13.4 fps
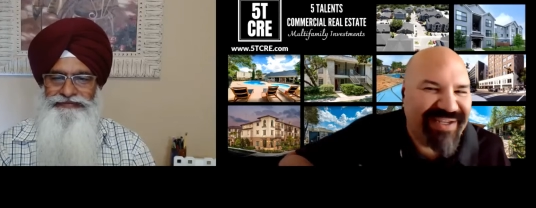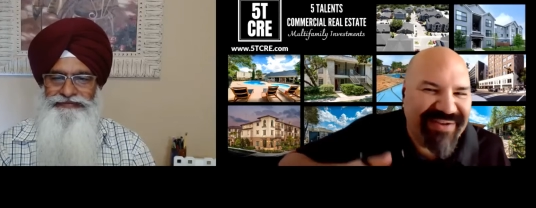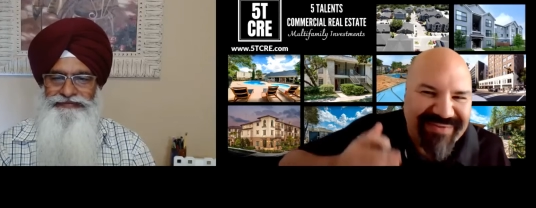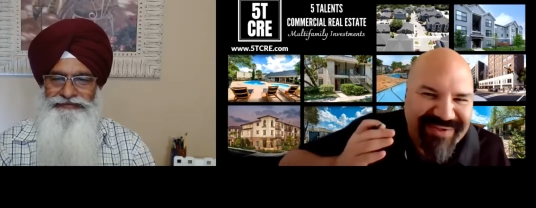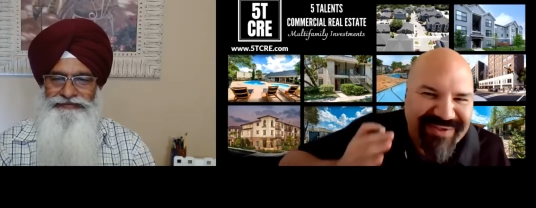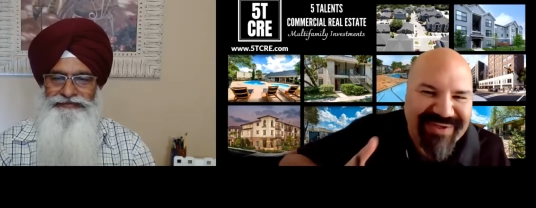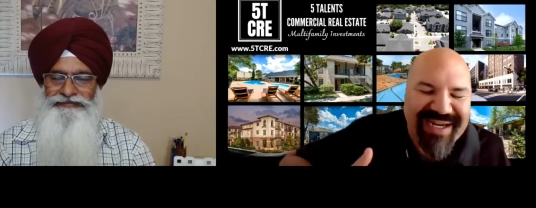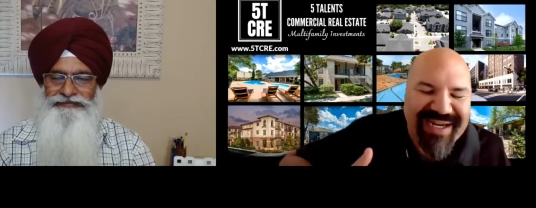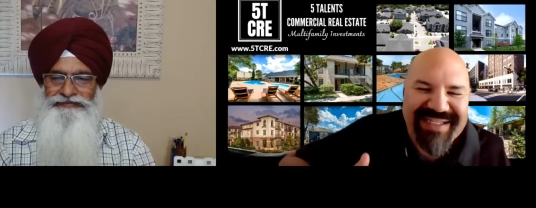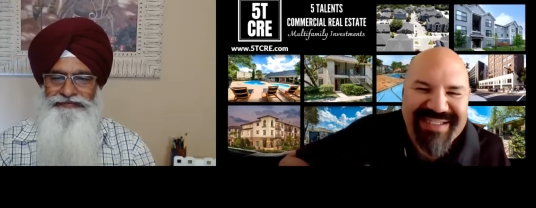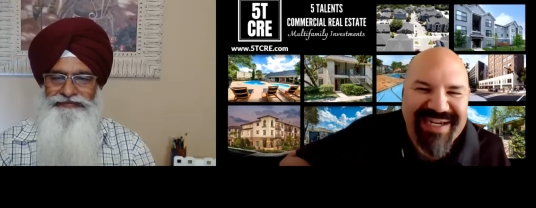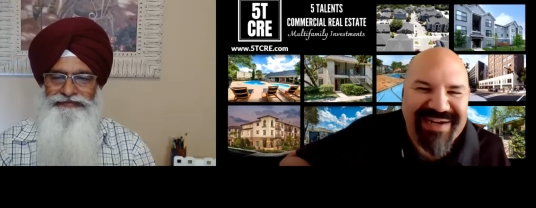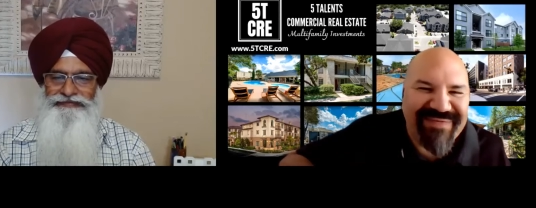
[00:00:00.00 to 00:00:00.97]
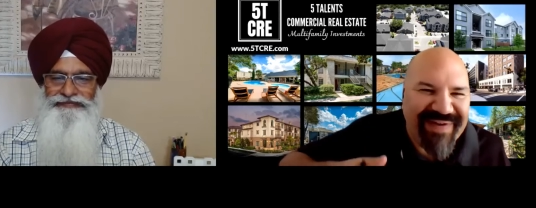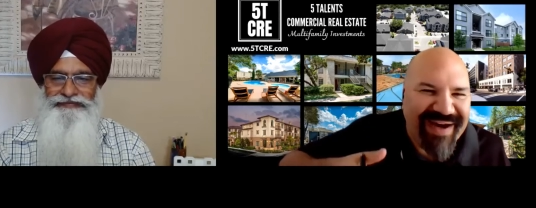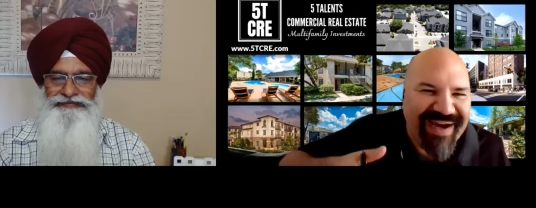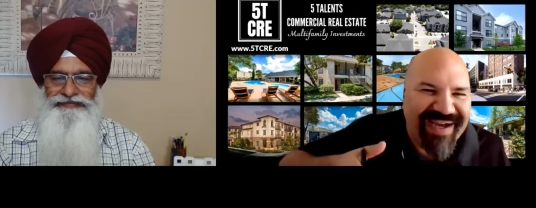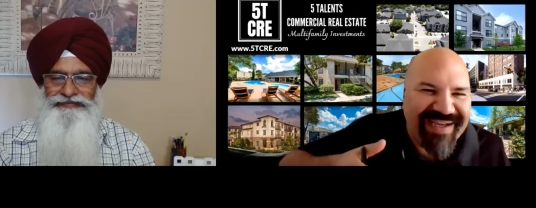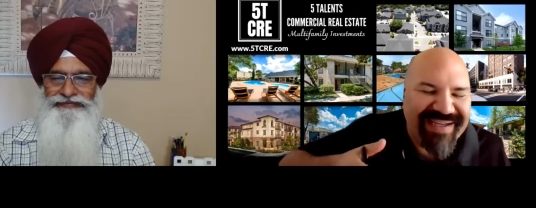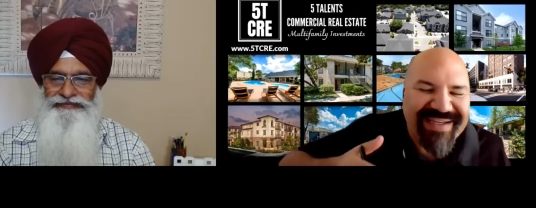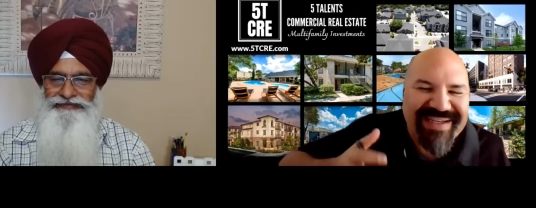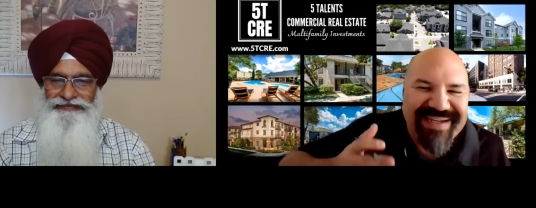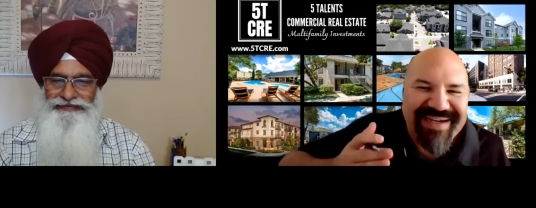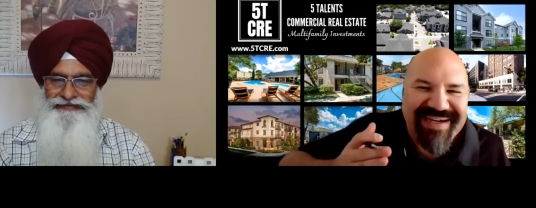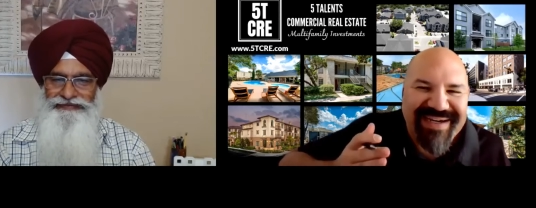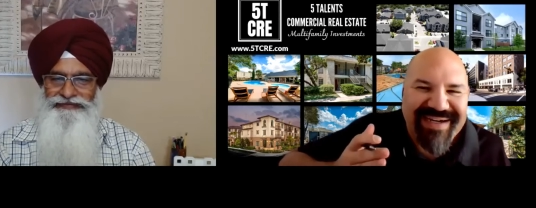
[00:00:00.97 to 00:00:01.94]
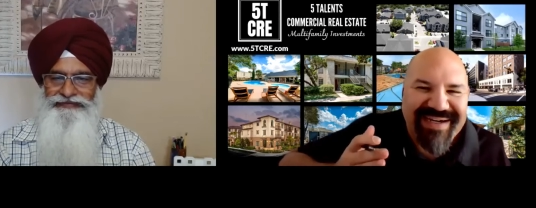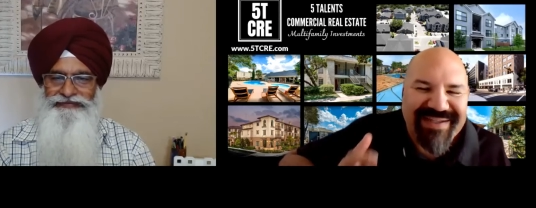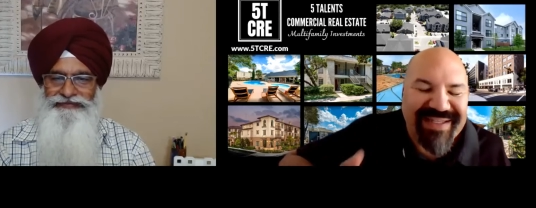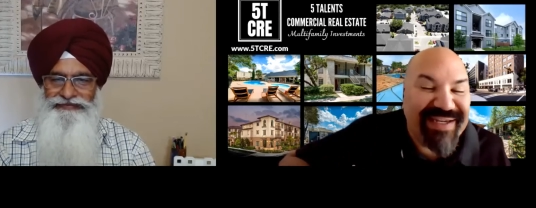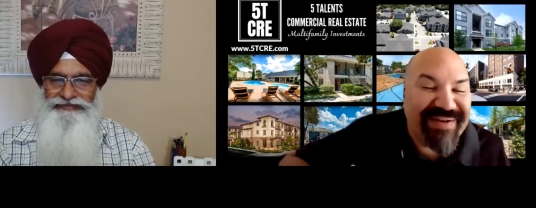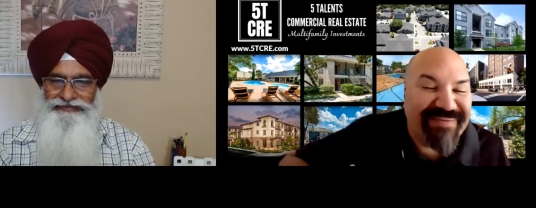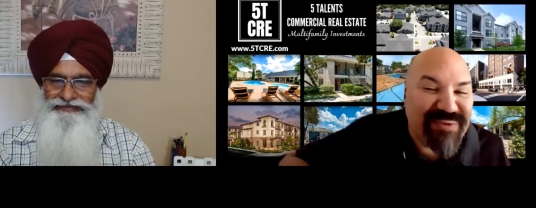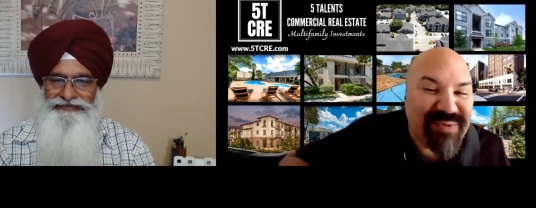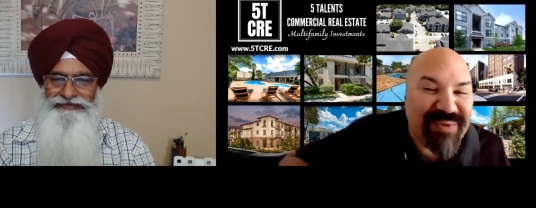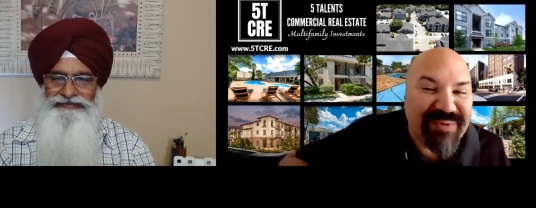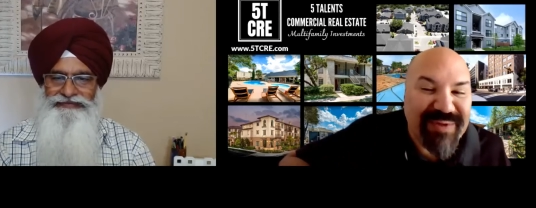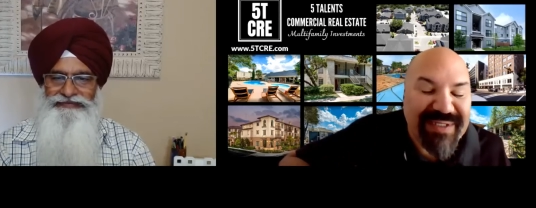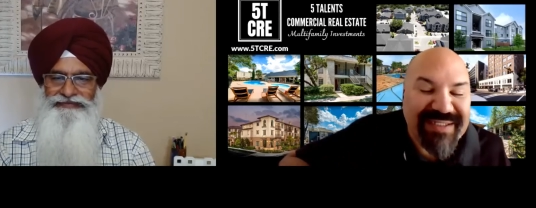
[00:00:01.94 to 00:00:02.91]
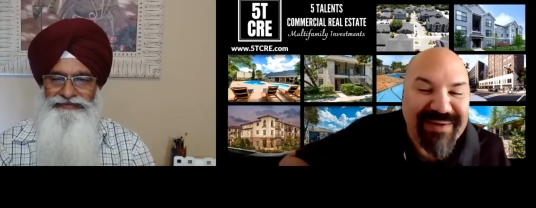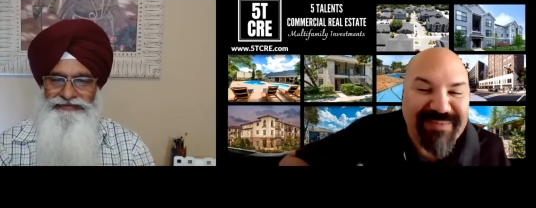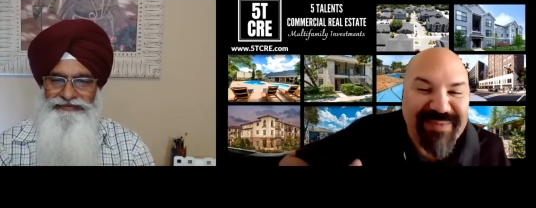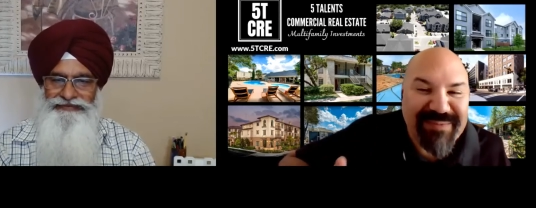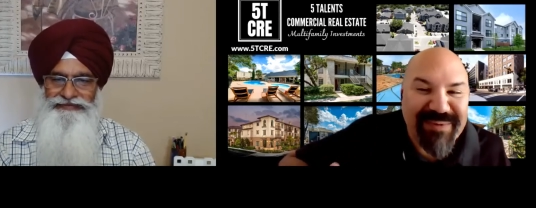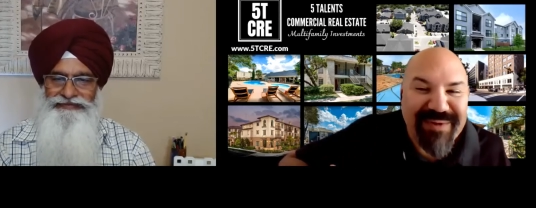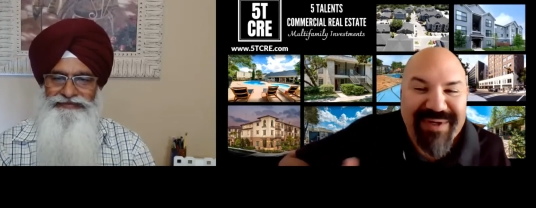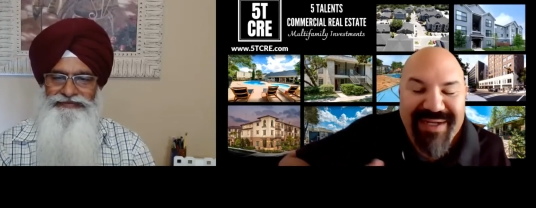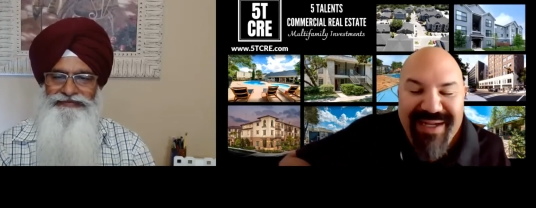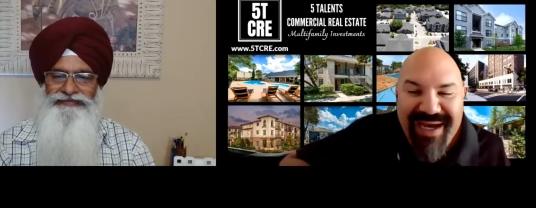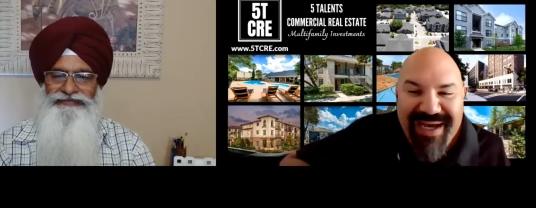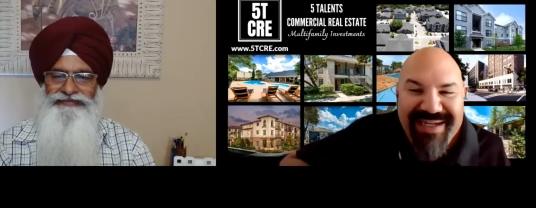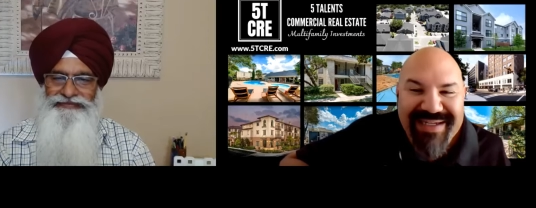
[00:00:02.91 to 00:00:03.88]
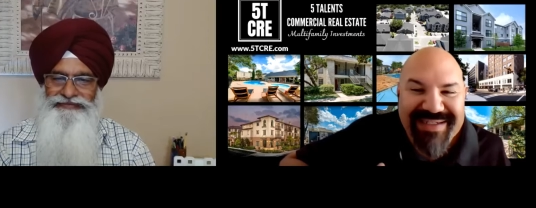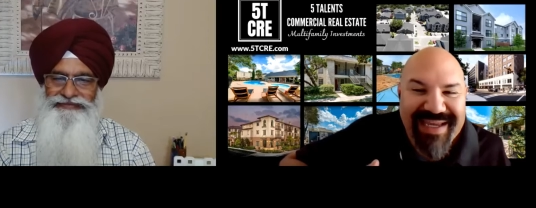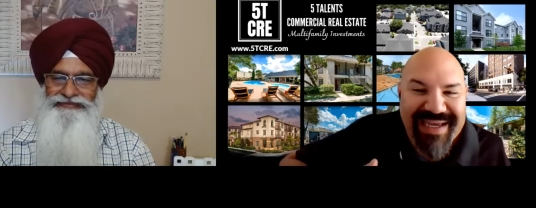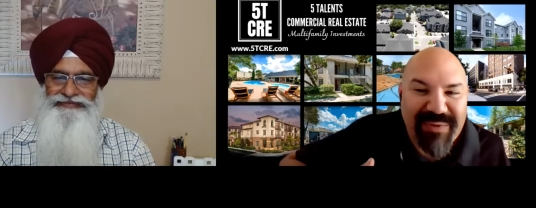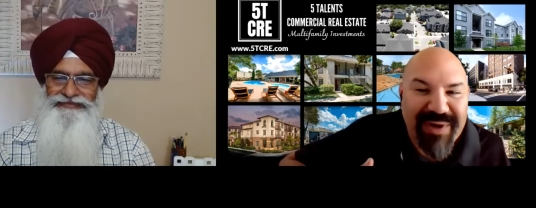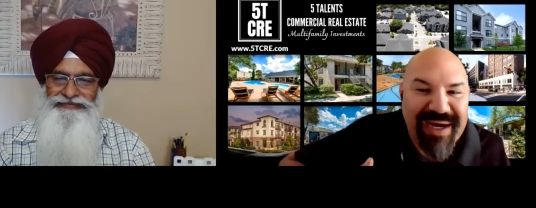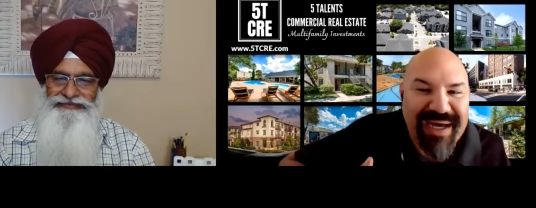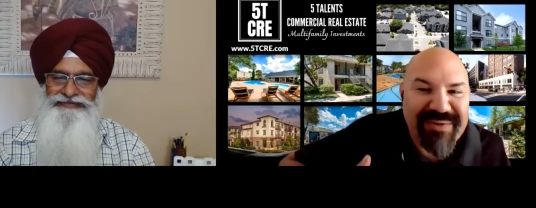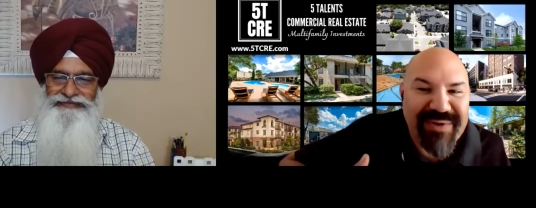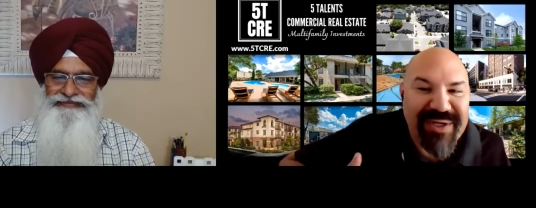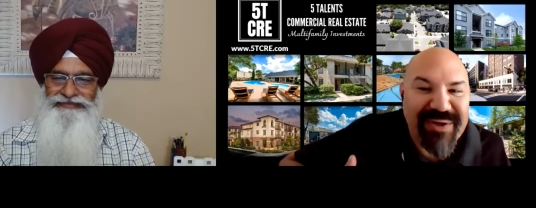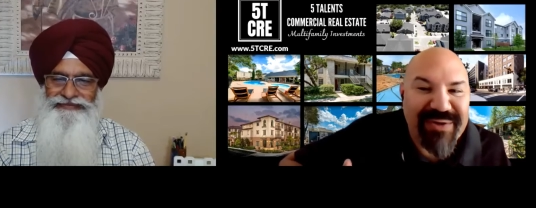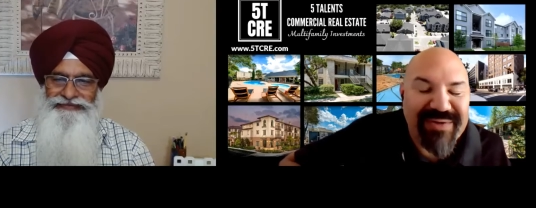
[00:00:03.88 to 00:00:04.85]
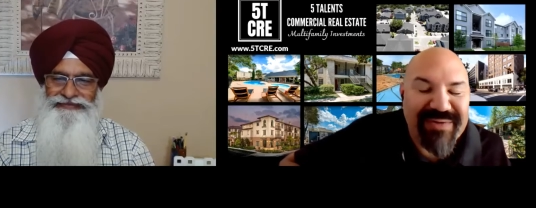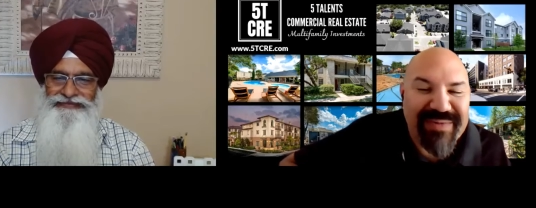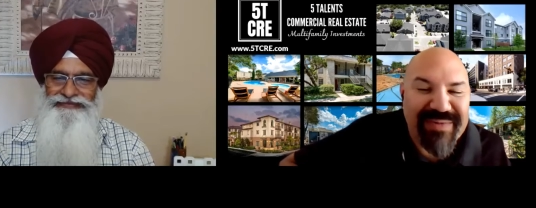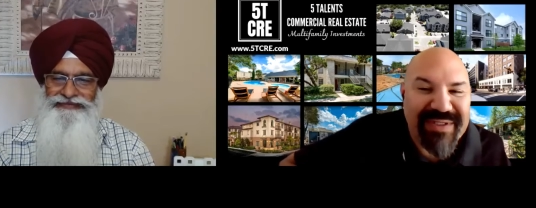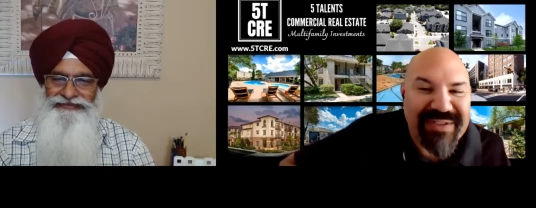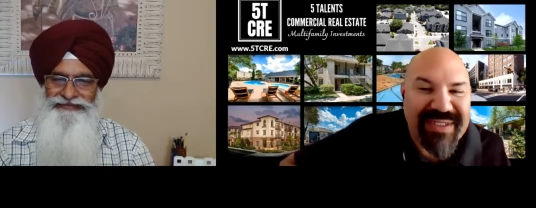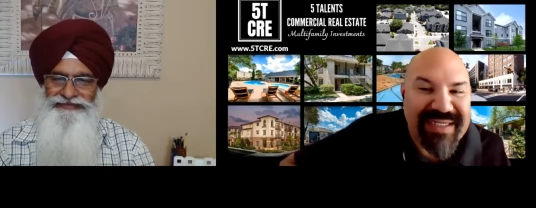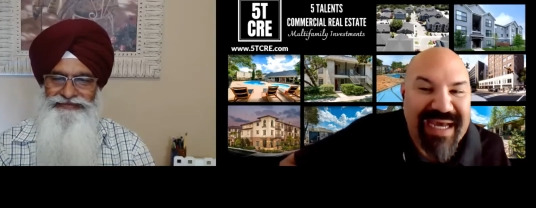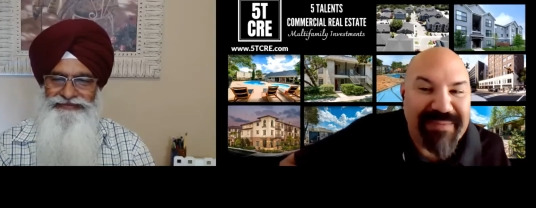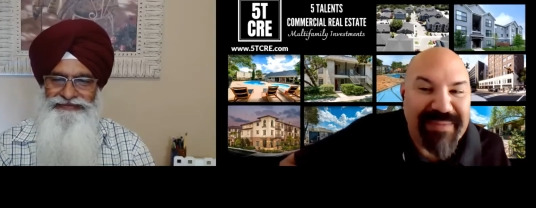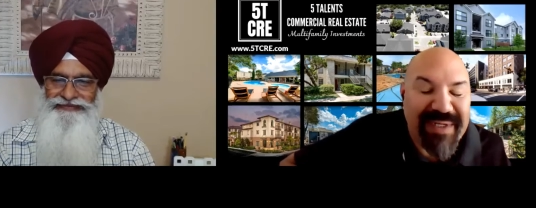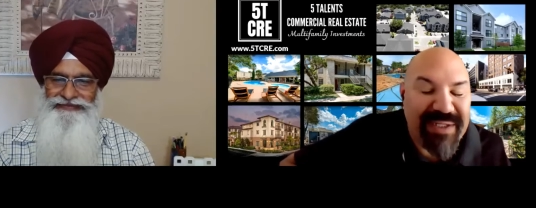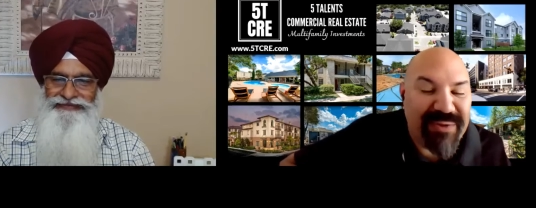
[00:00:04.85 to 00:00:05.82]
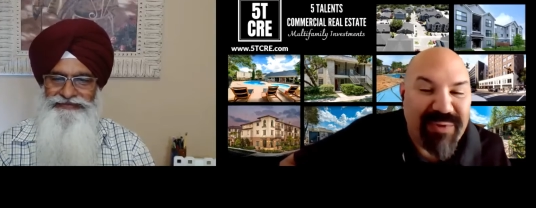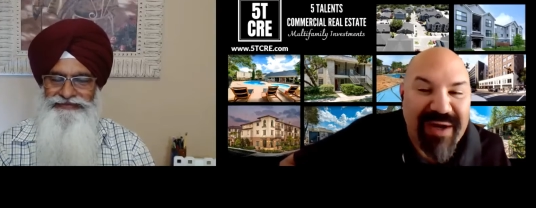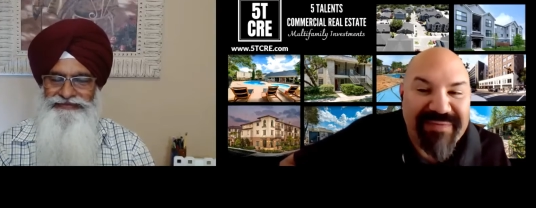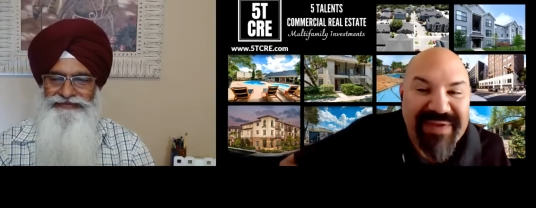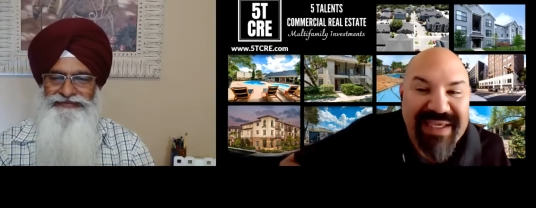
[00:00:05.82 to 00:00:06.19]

Speaker 1: you you could identify uh, the difference between some people and not is like, well, how do I know when there's a diamond in the rough?